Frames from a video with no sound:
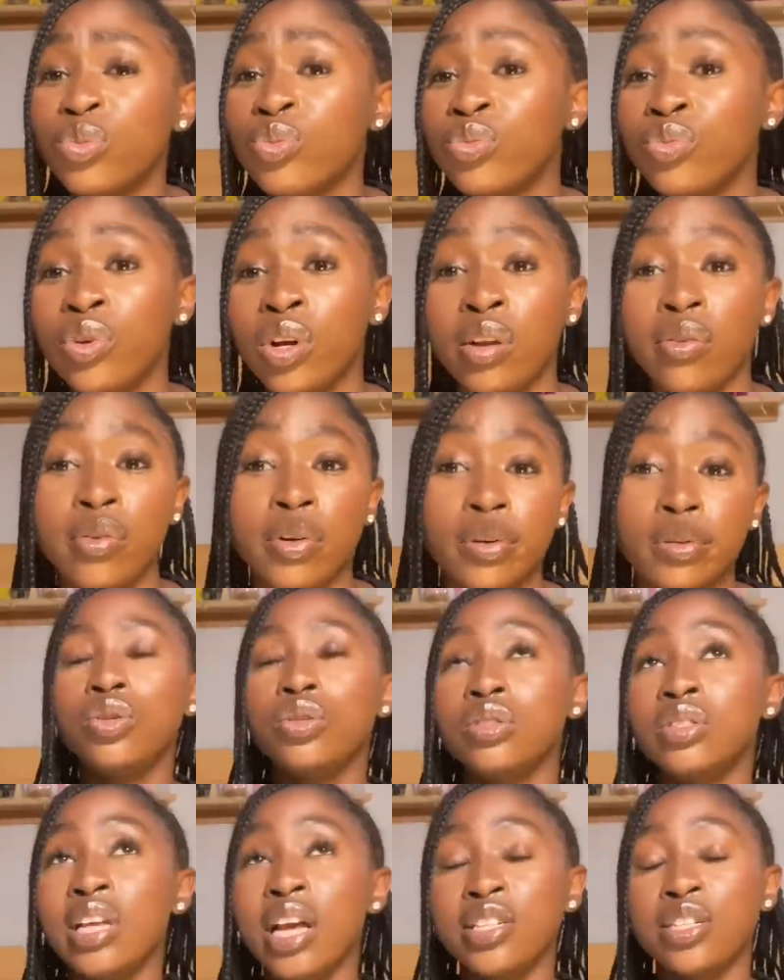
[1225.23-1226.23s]
Whatever.
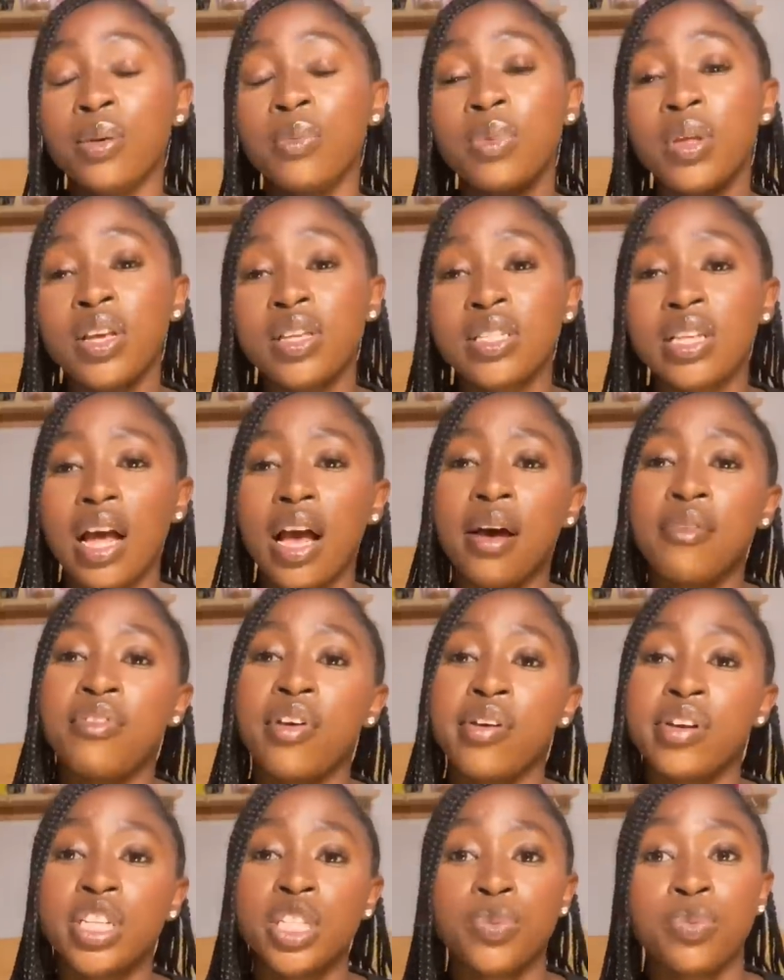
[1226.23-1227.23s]
There are some things that are
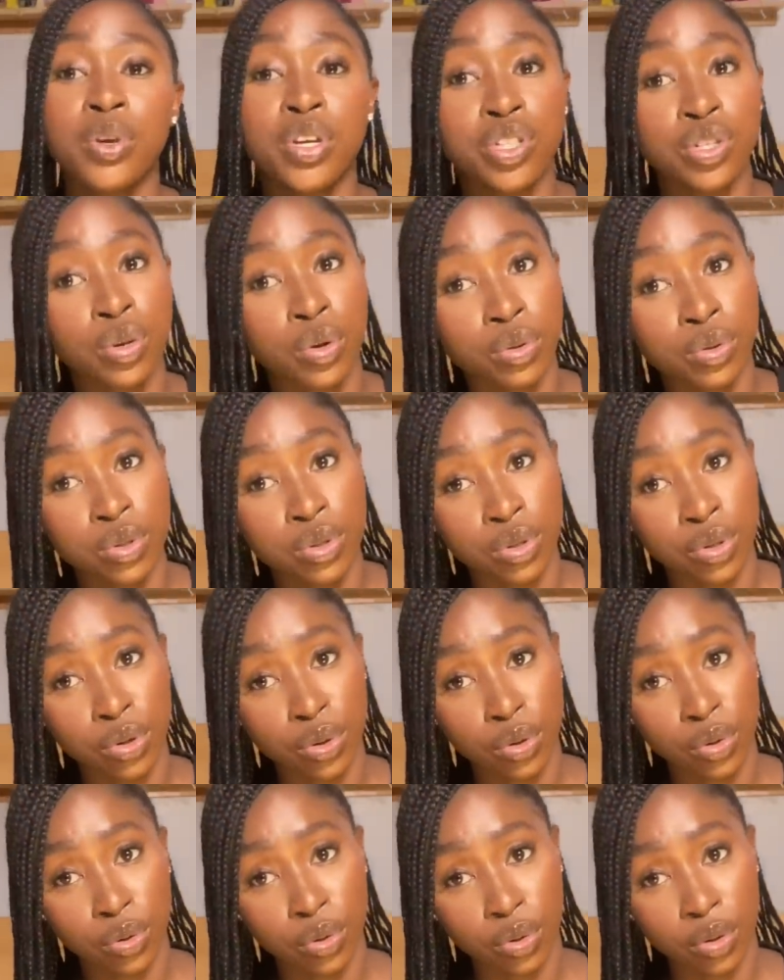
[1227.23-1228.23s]
very special to
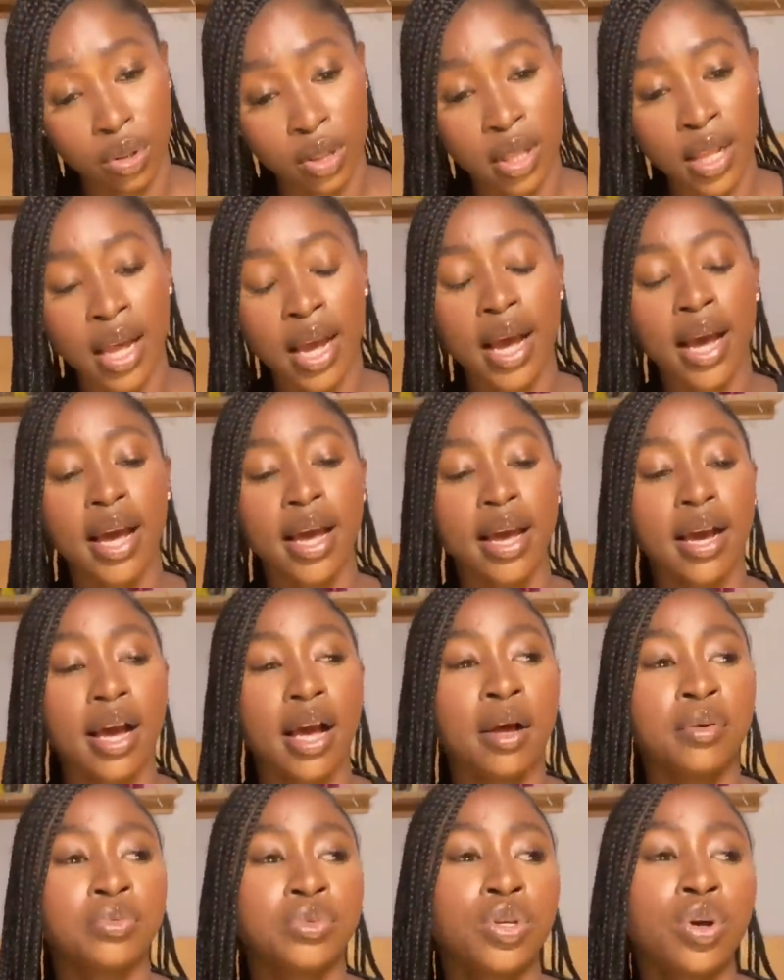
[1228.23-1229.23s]
you, like
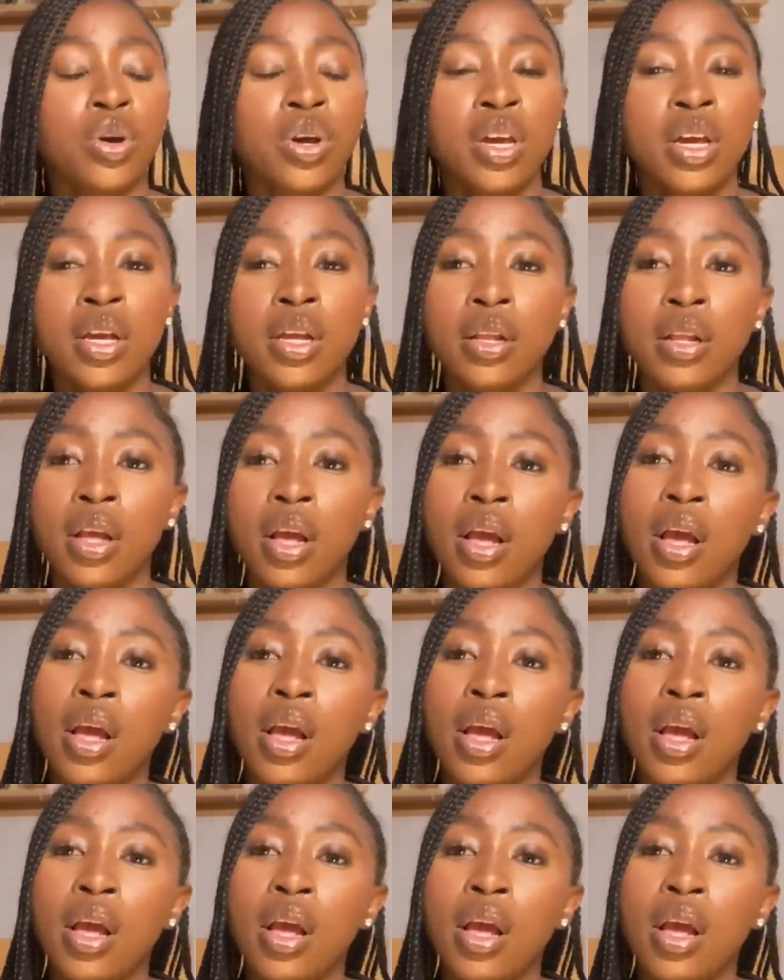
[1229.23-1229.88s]
I'm talking